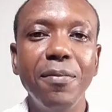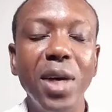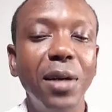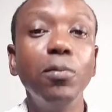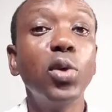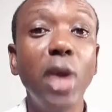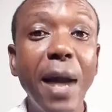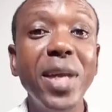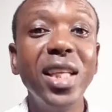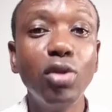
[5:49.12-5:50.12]
uh,
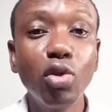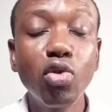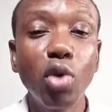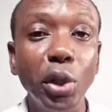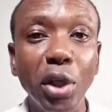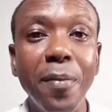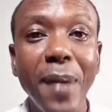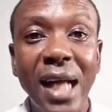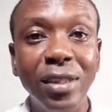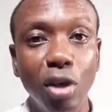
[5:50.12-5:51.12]
I mean, grown
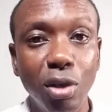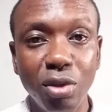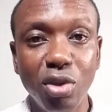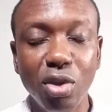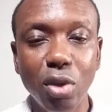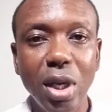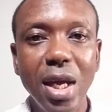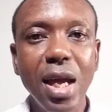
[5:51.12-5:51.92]
up adults